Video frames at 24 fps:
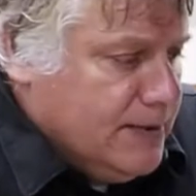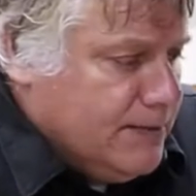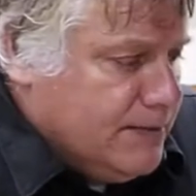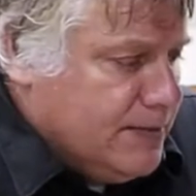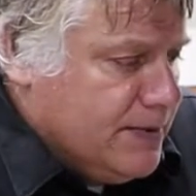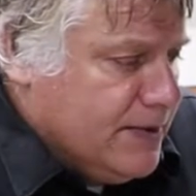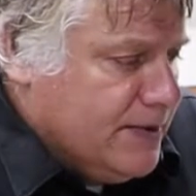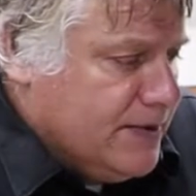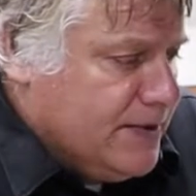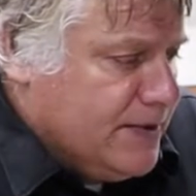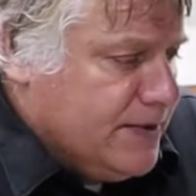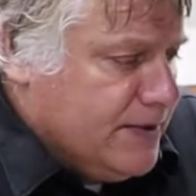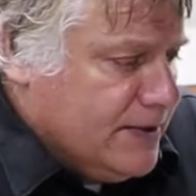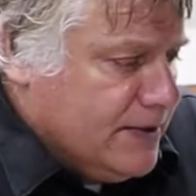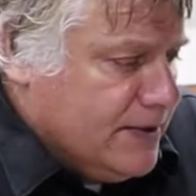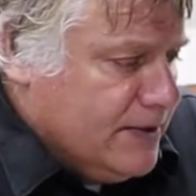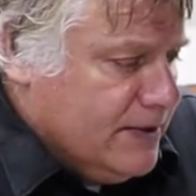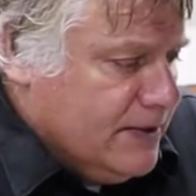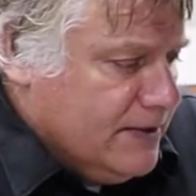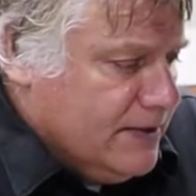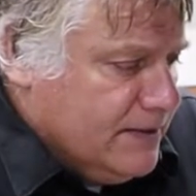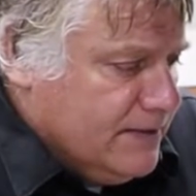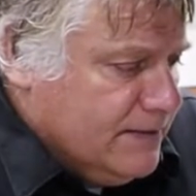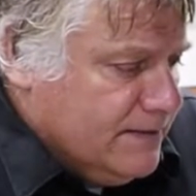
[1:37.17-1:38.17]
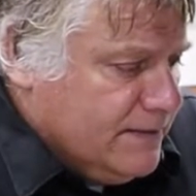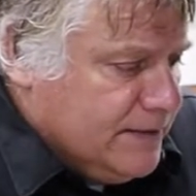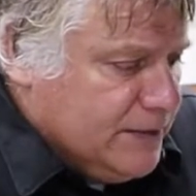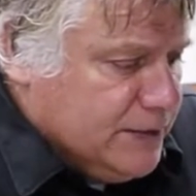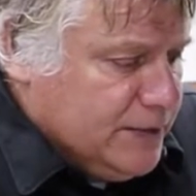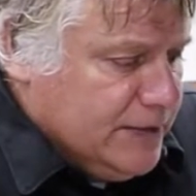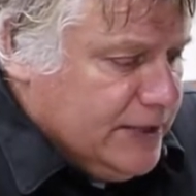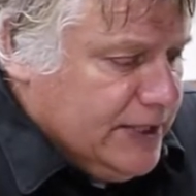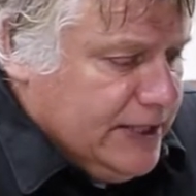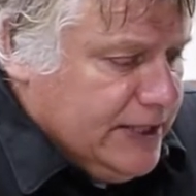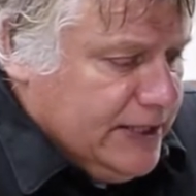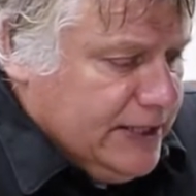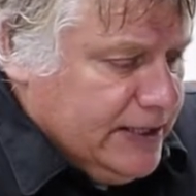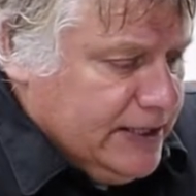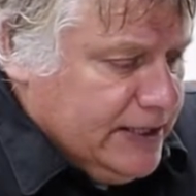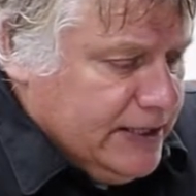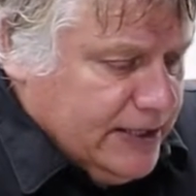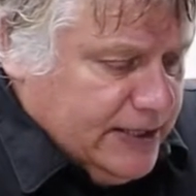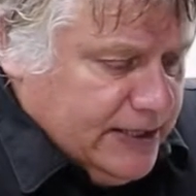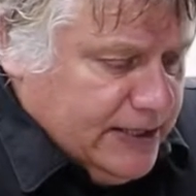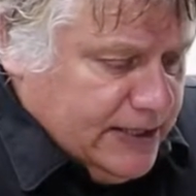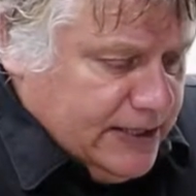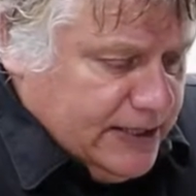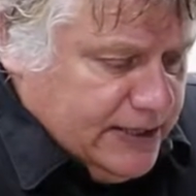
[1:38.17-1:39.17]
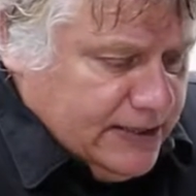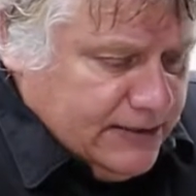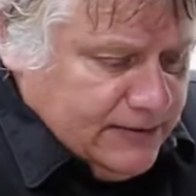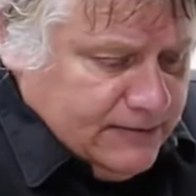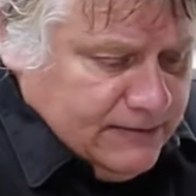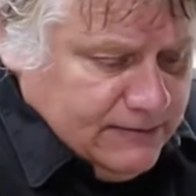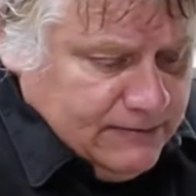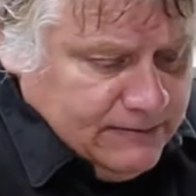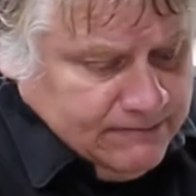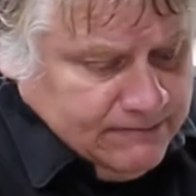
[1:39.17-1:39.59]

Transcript: put the fluid in it, and